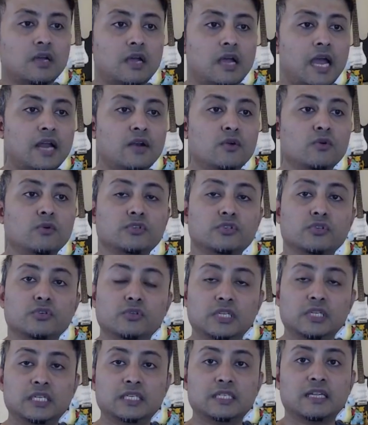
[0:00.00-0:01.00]
And also,
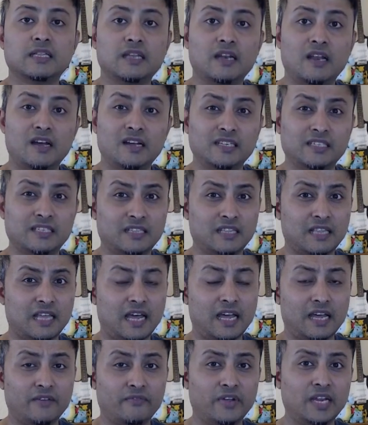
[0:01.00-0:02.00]
these are the lines
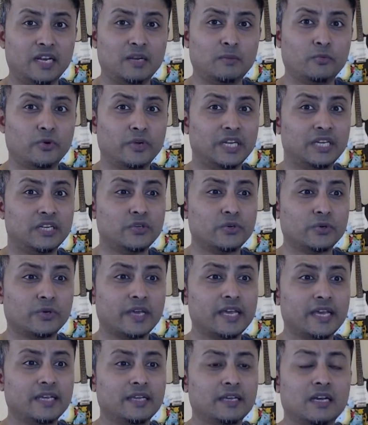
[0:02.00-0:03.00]
that are available in
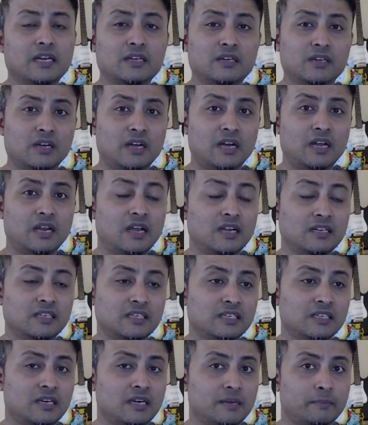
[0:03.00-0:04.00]
UK,
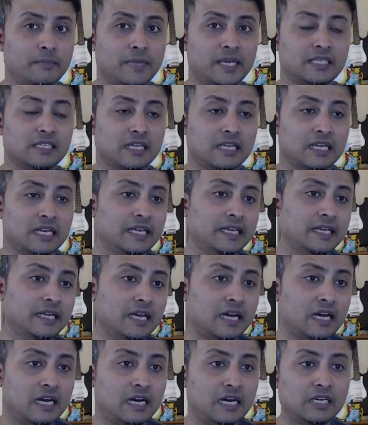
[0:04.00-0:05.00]
London. Basically,
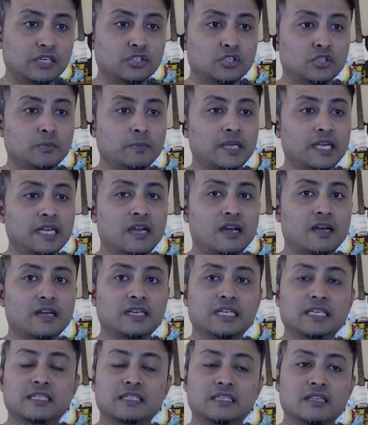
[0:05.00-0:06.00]
Jubilee line
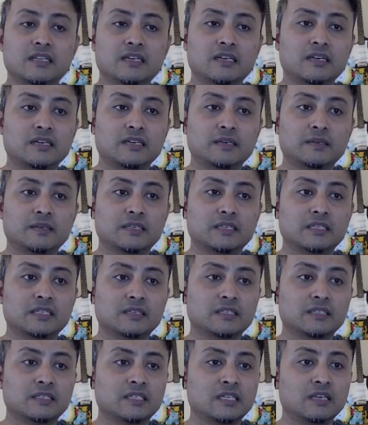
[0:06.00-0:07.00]
is the
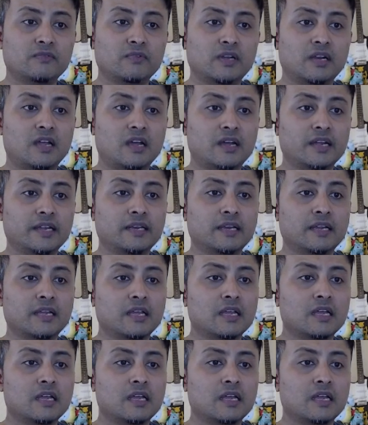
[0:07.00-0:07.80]
silver line.